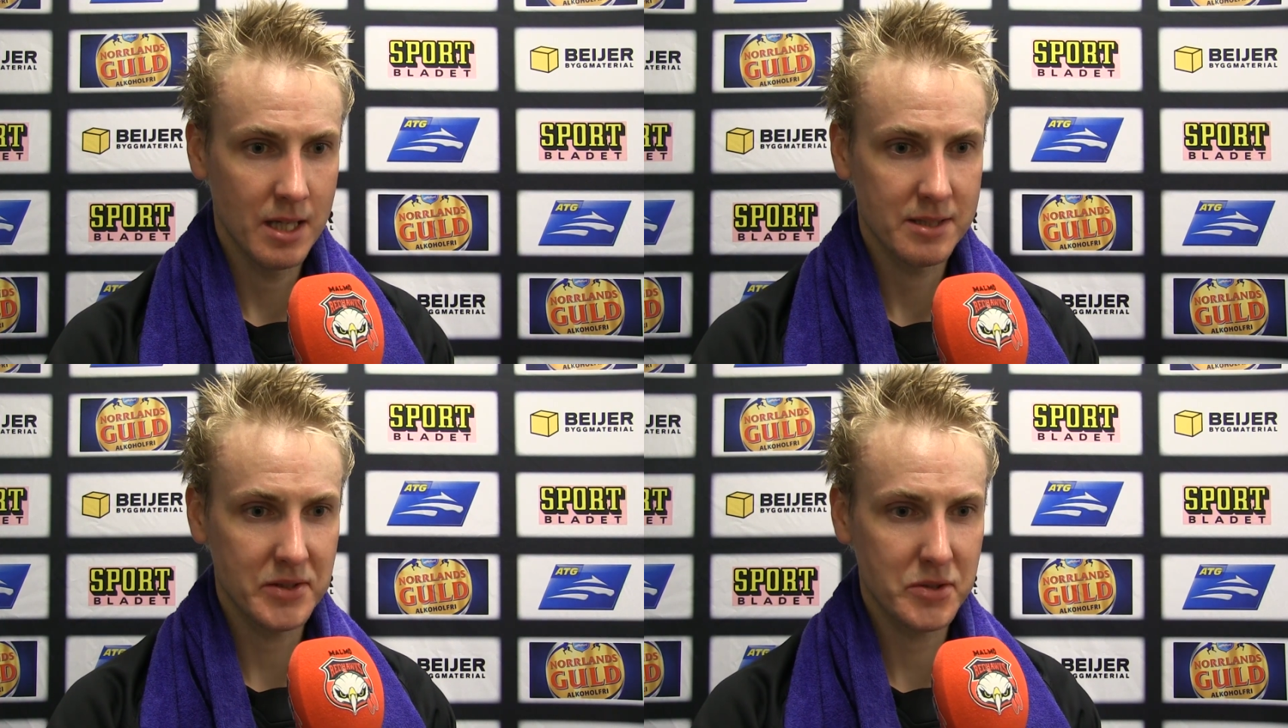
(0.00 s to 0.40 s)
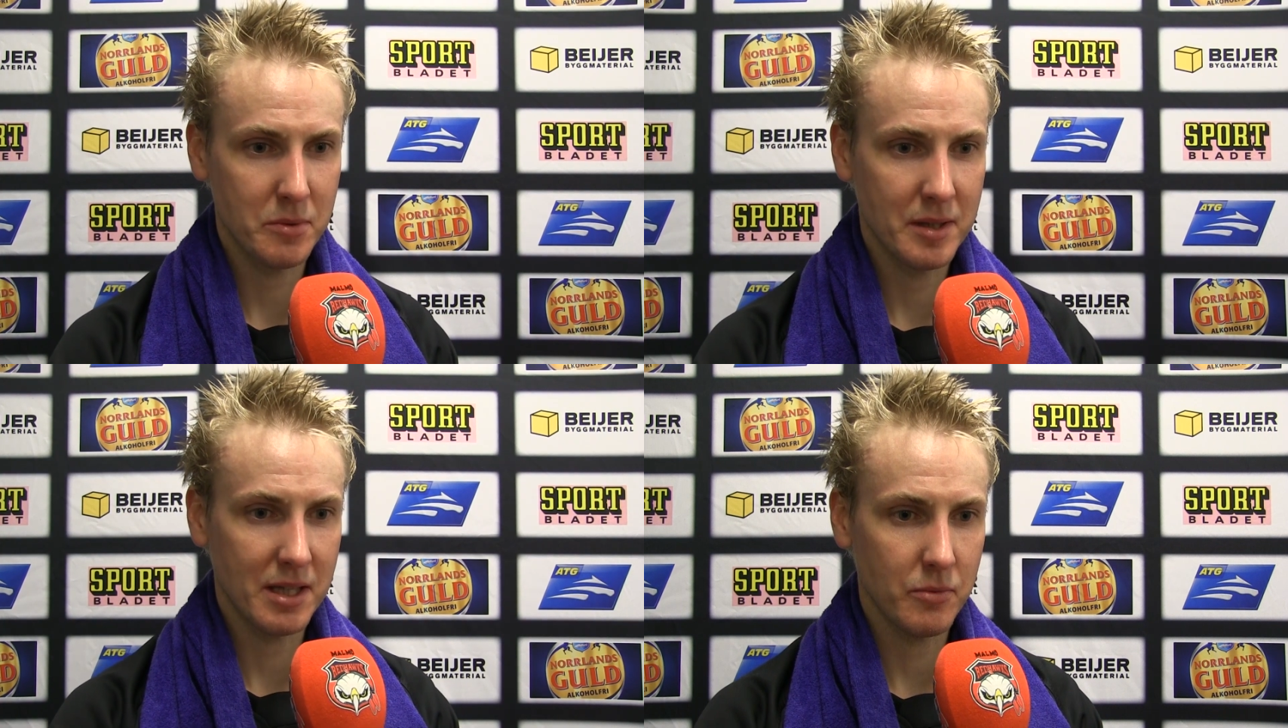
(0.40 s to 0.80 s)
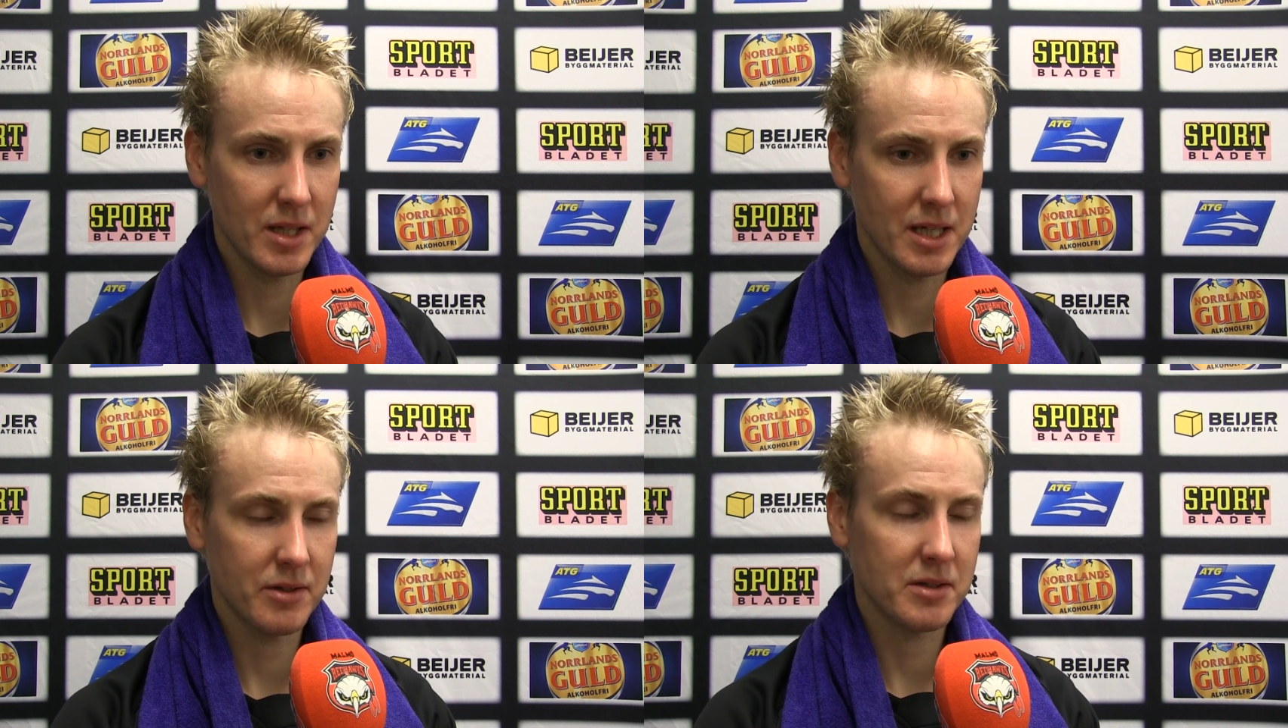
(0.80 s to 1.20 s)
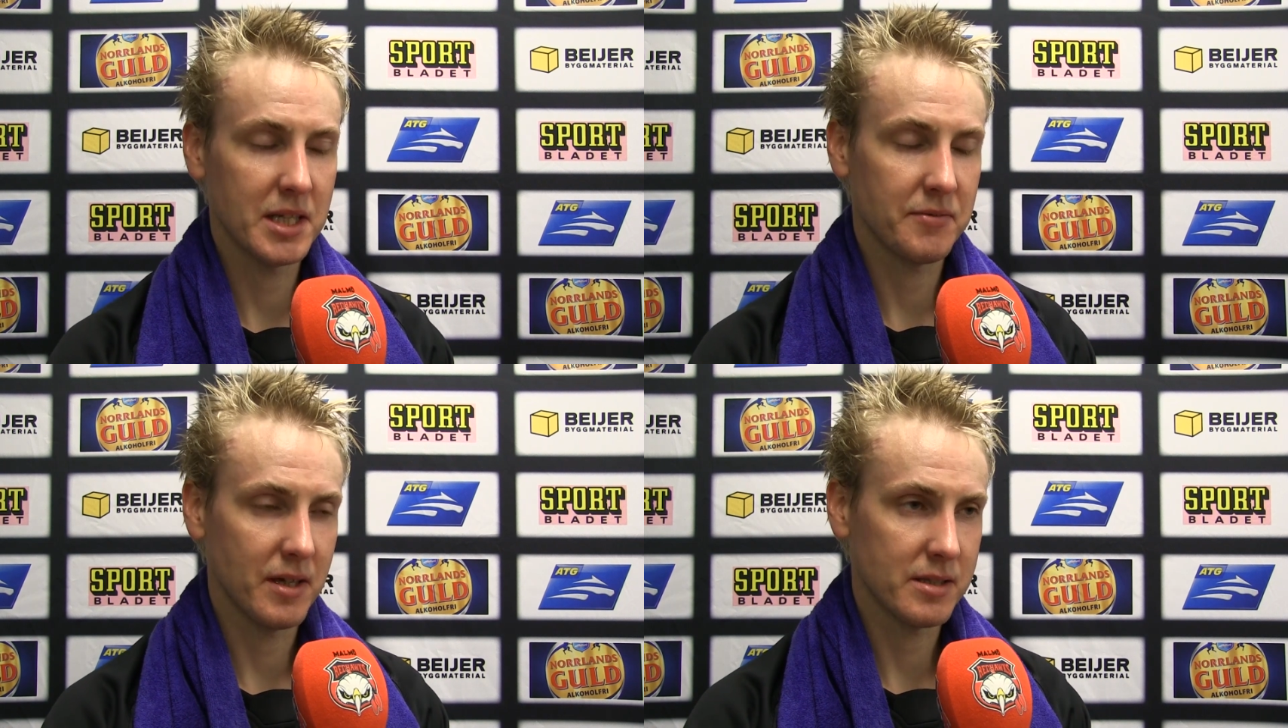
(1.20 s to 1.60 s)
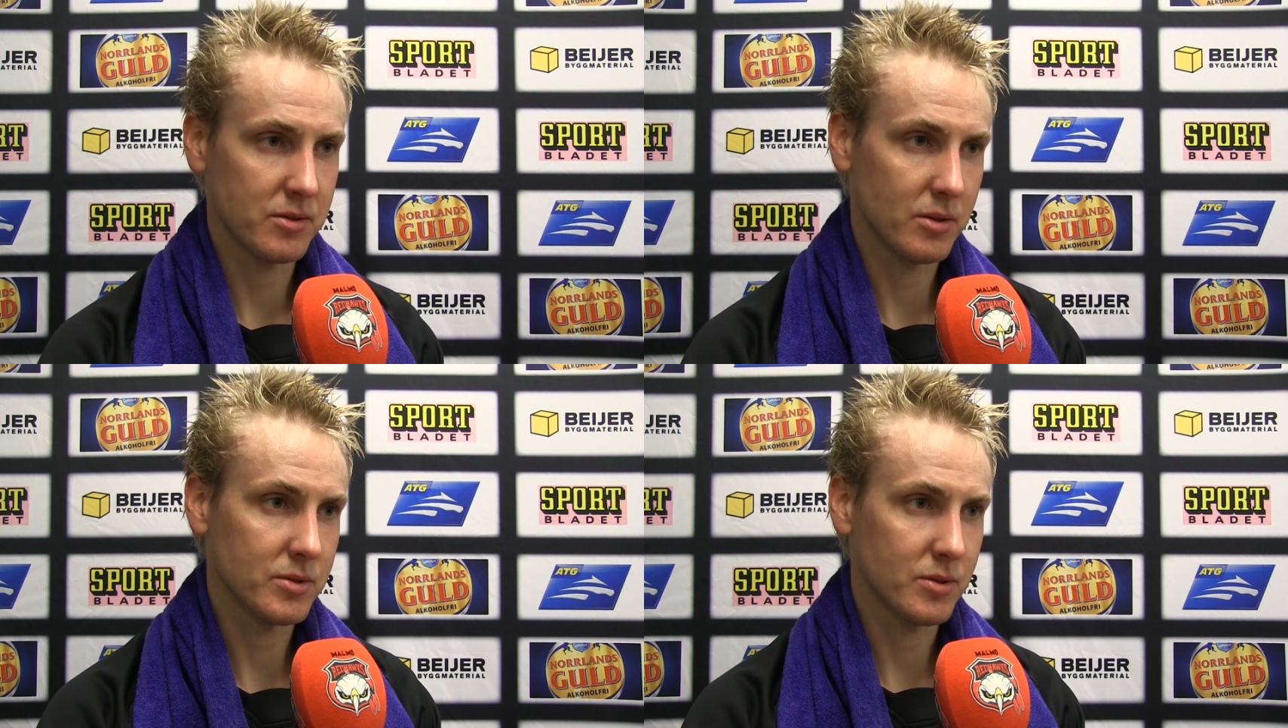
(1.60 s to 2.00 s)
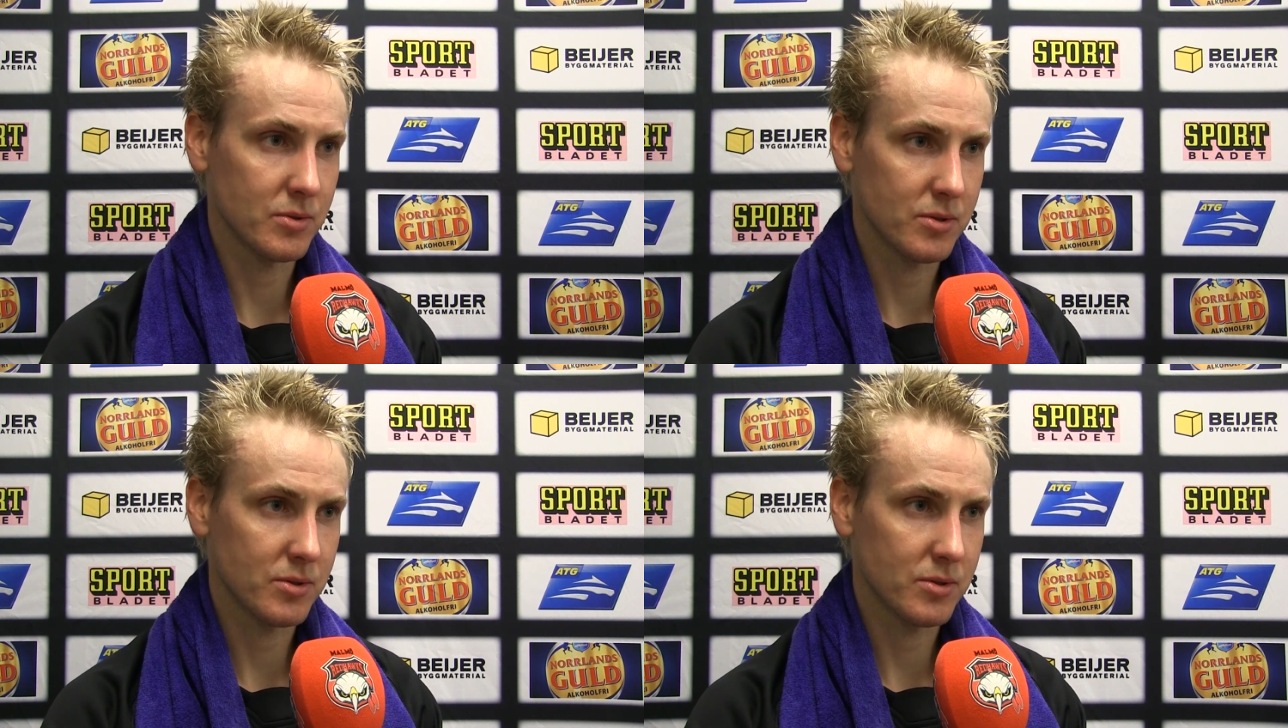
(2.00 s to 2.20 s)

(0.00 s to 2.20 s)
seems to me that we have a great fans also.